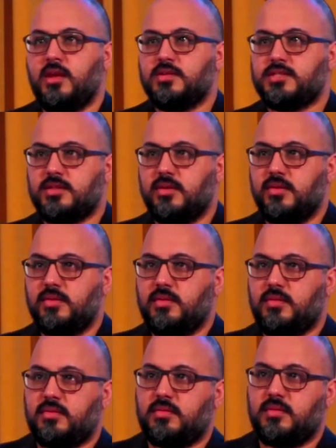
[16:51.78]
So,
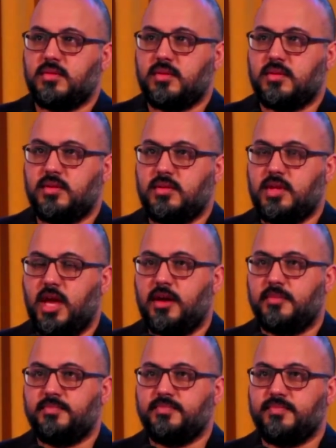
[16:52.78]
yeah.
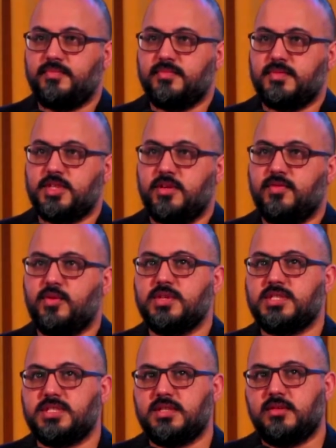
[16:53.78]
So, of
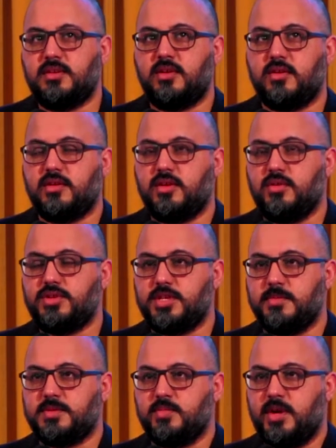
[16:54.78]
course,
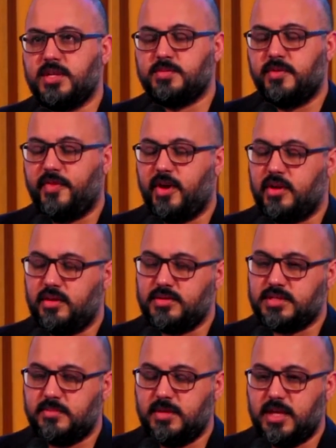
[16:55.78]
Hyojinim's words were very close
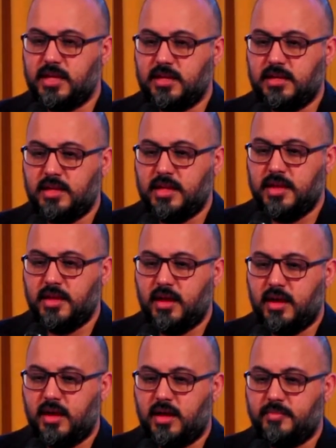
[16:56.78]
to me.
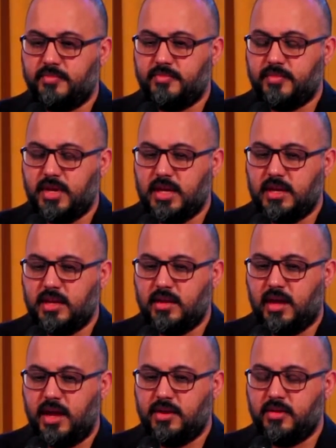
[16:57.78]

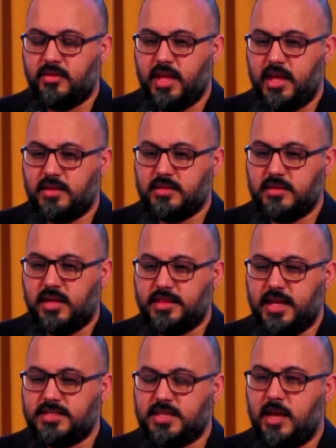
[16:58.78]
I know that at
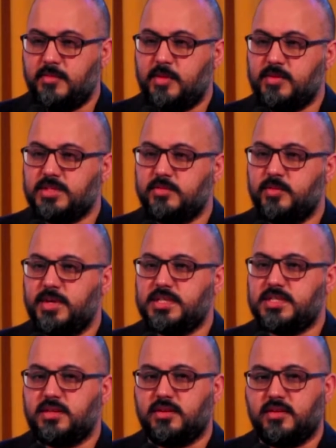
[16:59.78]
that time, it wasn't
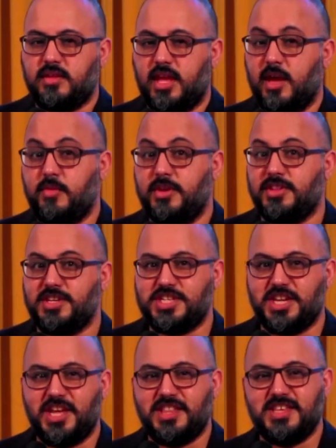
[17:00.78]
always, I wanted to
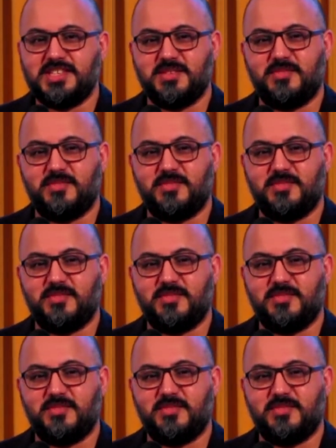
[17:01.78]
share this.